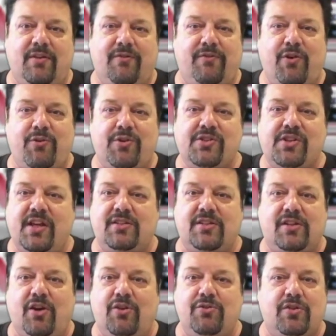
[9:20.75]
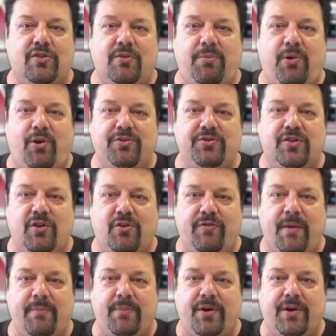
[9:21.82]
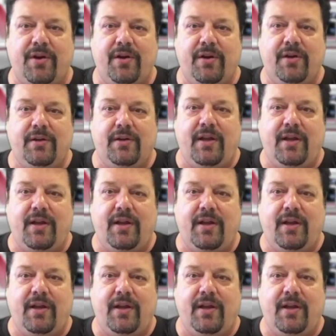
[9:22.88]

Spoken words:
Voters get to go to the polls in November